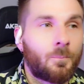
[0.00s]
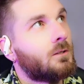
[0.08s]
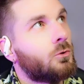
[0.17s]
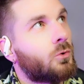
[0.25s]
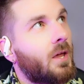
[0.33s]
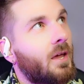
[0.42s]

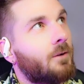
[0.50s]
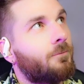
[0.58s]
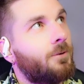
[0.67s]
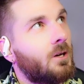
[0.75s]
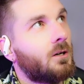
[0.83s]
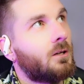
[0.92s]
You can't
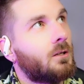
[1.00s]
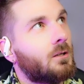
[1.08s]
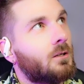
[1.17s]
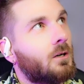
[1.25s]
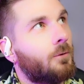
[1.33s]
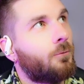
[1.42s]
fill
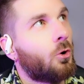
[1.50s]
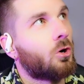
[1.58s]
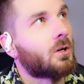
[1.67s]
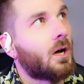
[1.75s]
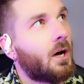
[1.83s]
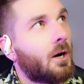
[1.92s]
a full
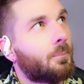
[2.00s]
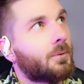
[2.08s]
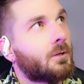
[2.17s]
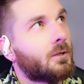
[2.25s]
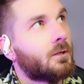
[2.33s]
cup.